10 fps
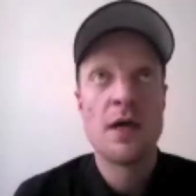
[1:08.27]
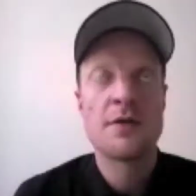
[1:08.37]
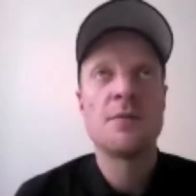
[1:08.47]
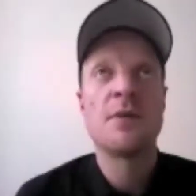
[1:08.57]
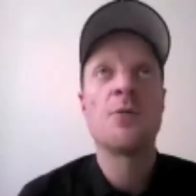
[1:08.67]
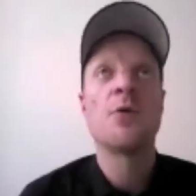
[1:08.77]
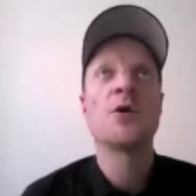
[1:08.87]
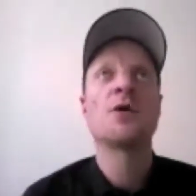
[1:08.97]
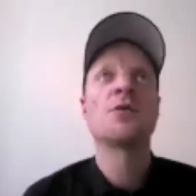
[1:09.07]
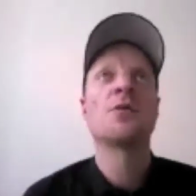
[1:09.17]
I think my
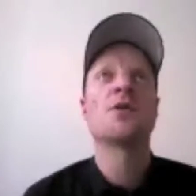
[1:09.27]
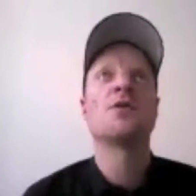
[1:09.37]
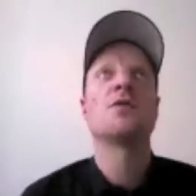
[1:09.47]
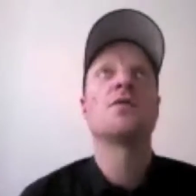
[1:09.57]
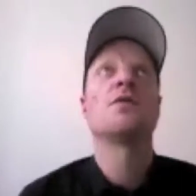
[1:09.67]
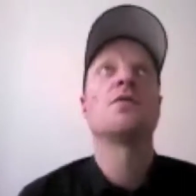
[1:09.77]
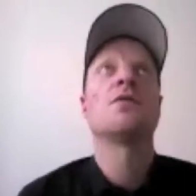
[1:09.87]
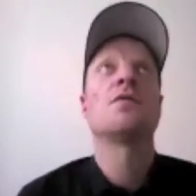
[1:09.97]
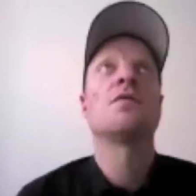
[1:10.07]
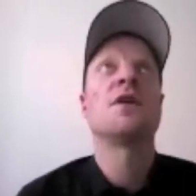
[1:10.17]
work with
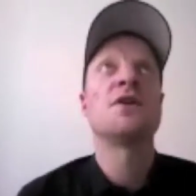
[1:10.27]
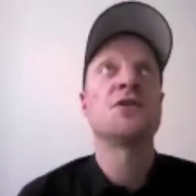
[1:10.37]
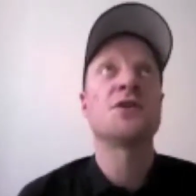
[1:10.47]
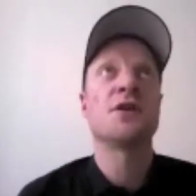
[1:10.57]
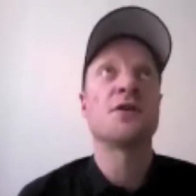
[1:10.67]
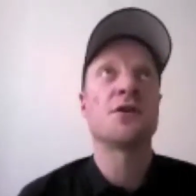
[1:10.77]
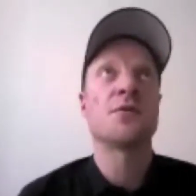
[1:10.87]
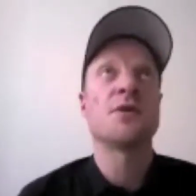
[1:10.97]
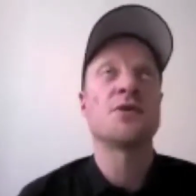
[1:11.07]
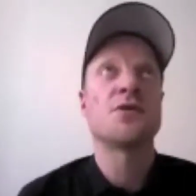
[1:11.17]
fiction and
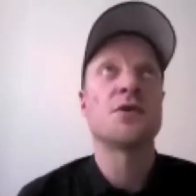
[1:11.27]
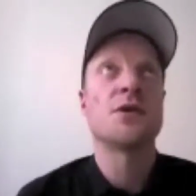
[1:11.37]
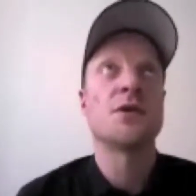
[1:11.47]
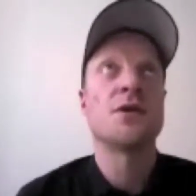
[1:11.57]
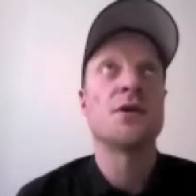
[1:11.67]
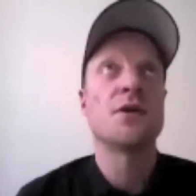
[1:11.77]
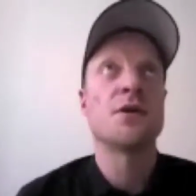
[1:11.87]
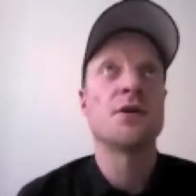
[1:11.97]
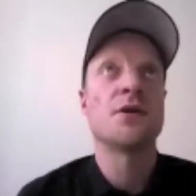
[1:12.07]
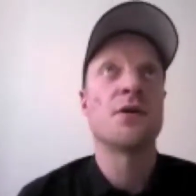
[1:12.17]
documentary
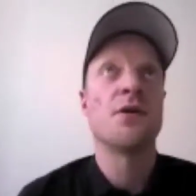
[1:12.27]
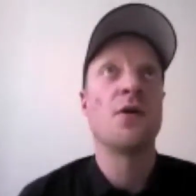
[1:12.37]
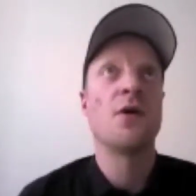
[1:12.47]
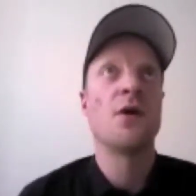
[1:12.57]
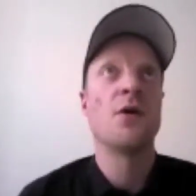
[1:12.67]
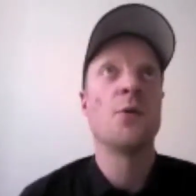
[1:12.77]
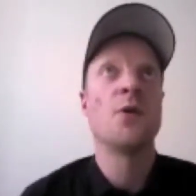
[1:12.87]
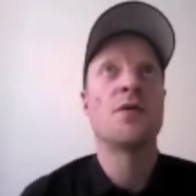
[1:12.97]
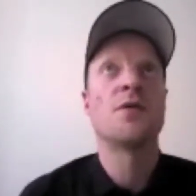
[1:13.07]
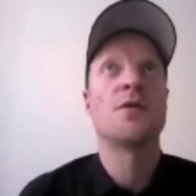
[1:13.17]
or
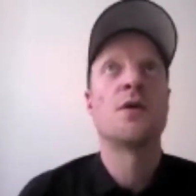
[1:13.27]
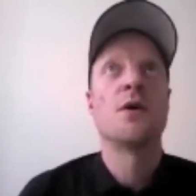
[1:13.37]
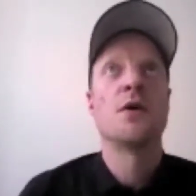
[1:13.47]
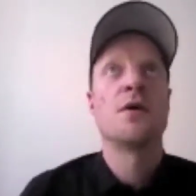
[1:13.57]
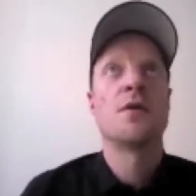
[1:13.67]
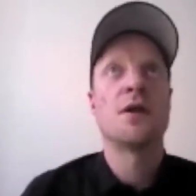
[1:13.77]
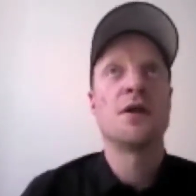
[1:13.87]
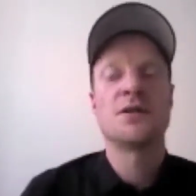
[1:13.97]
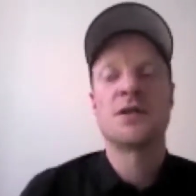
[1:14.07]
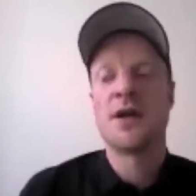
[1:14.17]
with
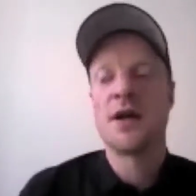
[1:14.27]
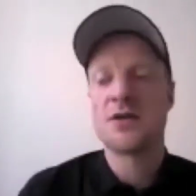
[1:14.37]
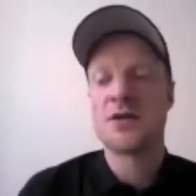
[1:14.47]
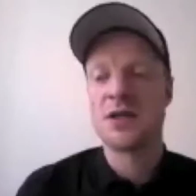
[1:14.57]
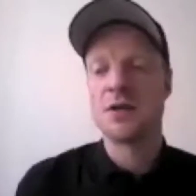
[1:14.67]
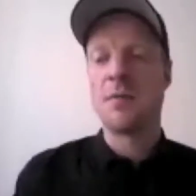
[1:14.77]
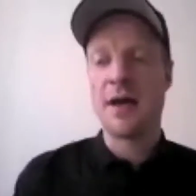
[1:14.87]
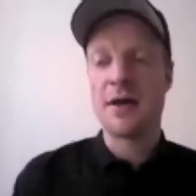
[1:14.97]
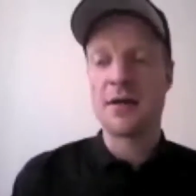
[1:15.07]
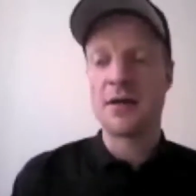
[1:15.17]
things that are
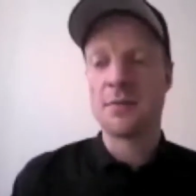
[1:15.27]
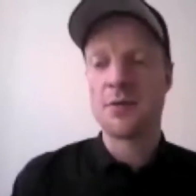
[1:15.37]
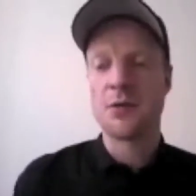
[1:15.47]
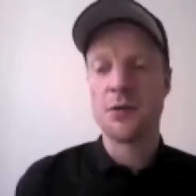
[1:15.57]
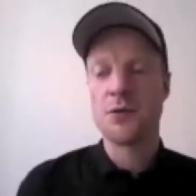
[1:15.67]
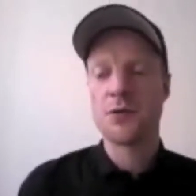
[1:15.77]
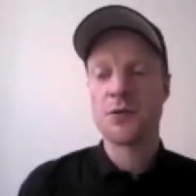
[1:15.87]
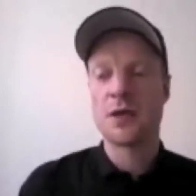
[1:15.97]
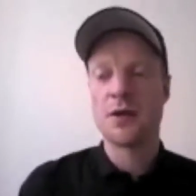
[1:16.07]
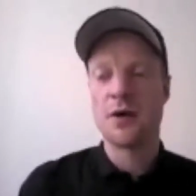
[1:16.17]
cinematically
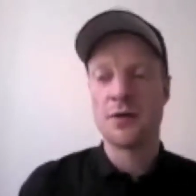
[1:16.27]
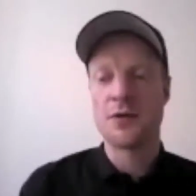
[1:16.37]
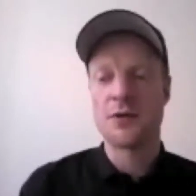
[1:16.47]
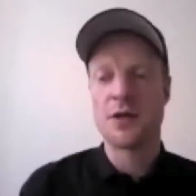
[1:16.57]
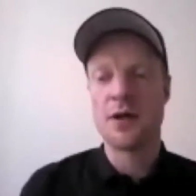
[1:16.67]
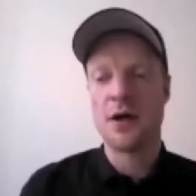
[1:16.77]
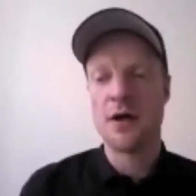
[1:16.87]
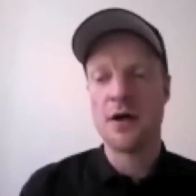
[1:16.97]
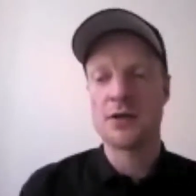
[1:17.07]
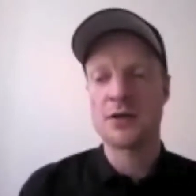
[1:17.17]
produced and others that
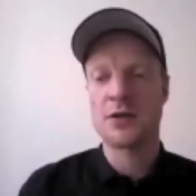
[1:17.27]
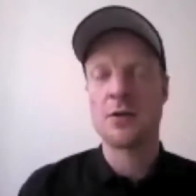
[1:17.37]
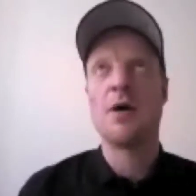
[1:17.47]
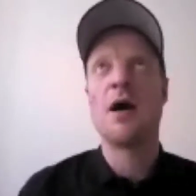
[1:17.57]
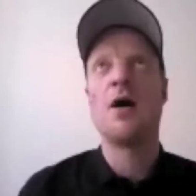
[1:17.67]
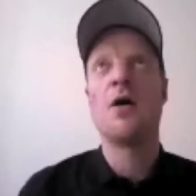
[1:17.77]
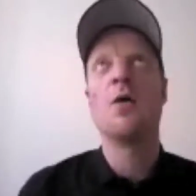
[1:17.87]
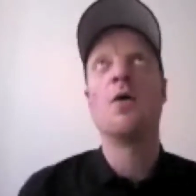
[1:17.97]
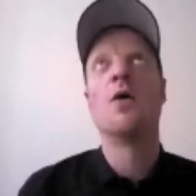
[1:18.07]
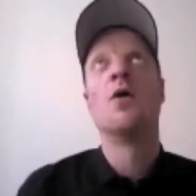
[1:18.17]
are
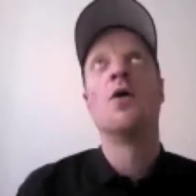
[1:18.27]
somehow